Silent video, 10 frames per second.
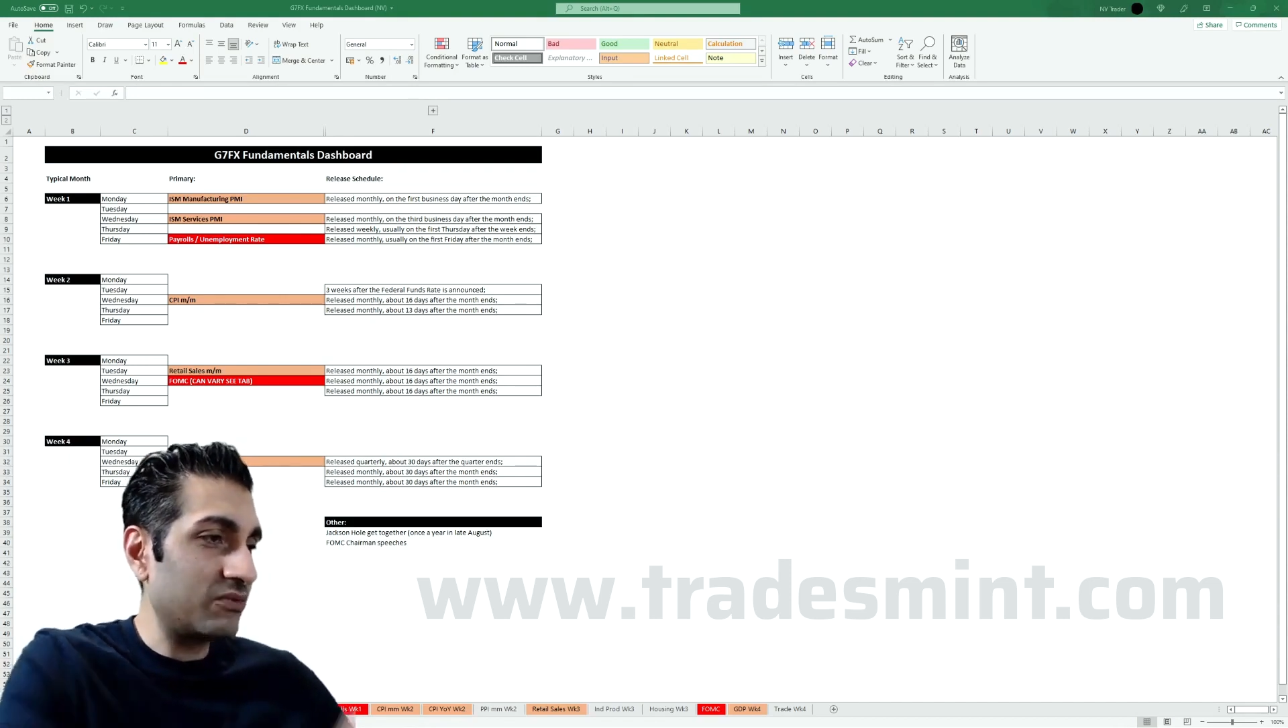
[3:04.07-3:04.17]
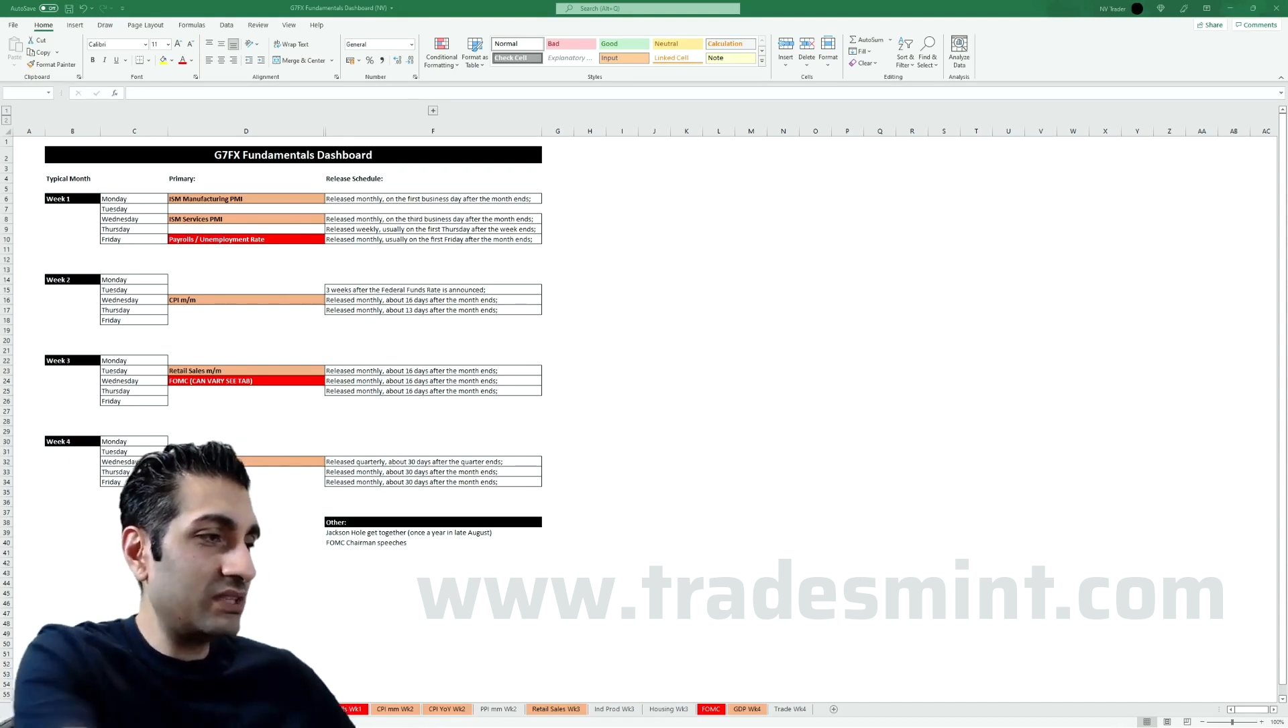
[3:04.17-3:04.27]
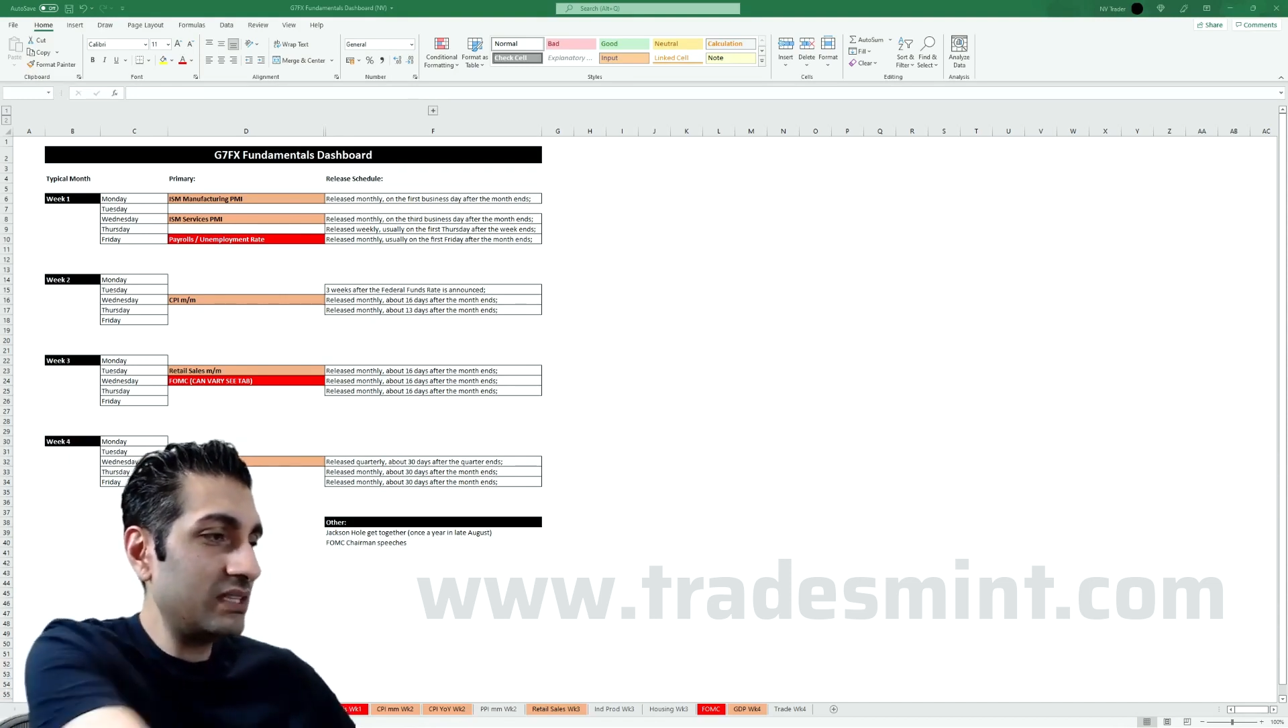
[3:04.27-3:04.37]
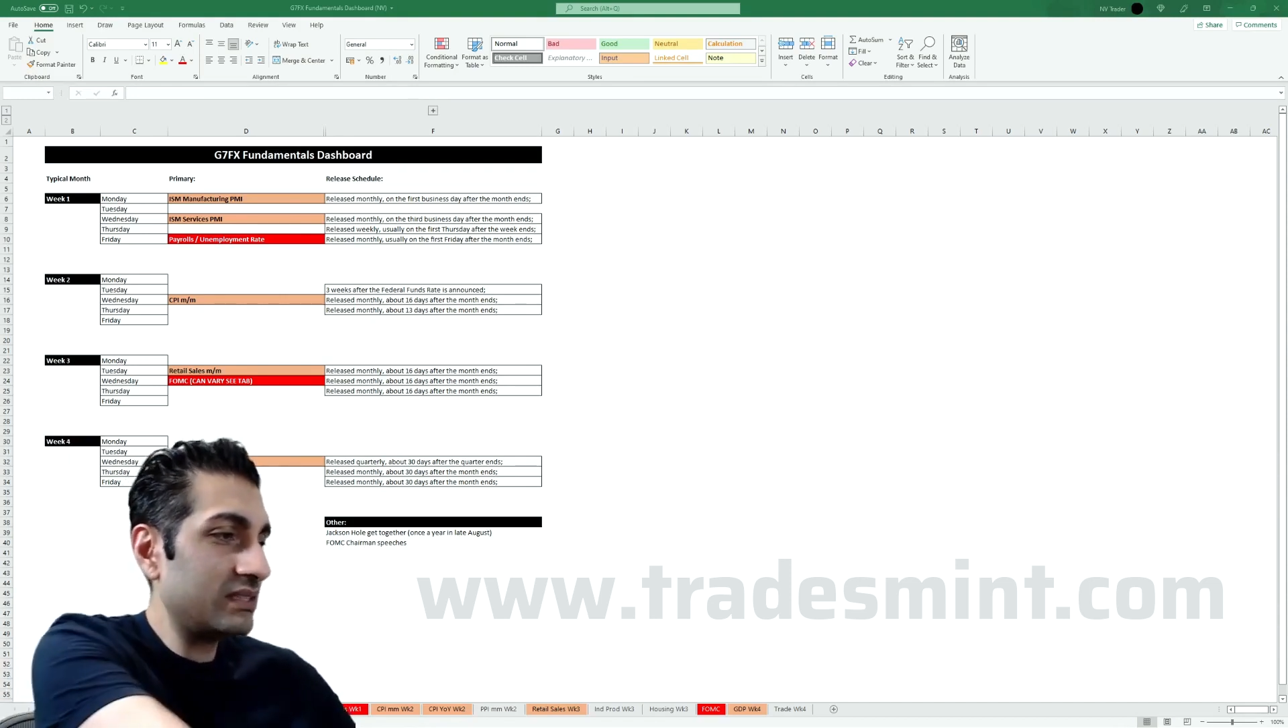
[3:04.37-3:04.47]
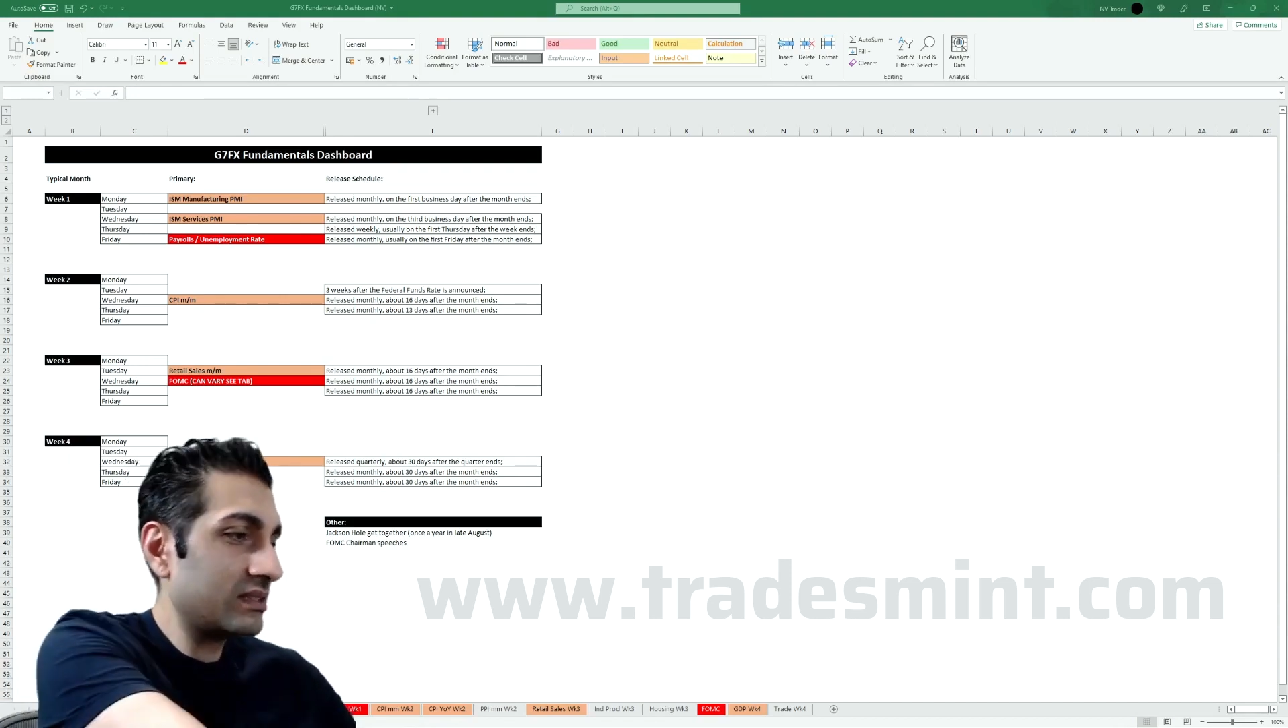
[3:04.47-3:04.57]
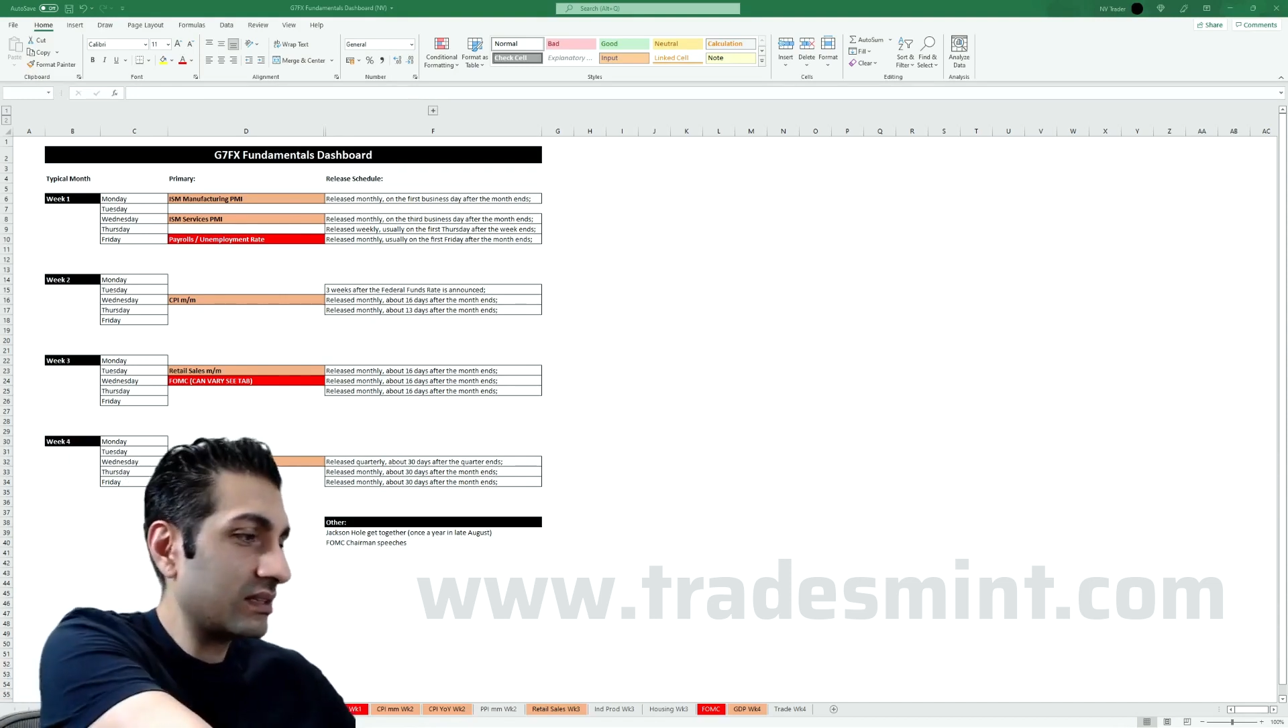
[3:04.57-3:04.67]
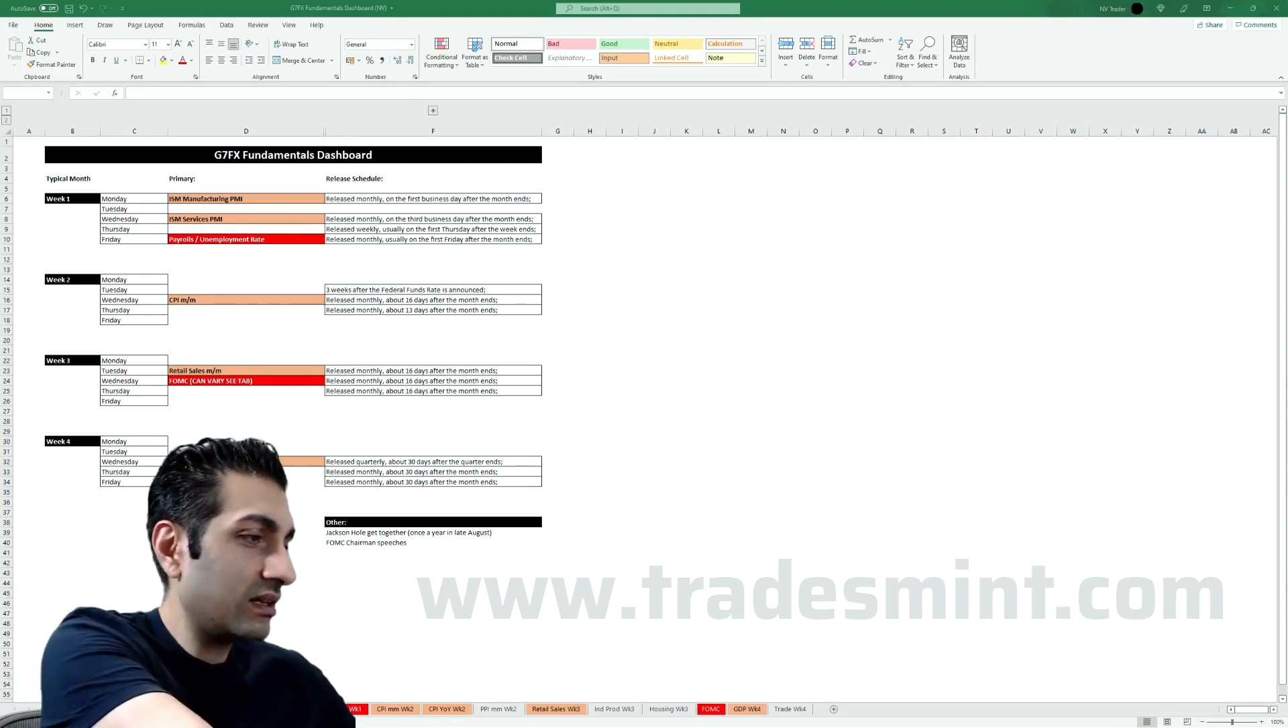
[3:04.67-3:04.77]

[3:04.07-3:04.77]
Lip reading: this.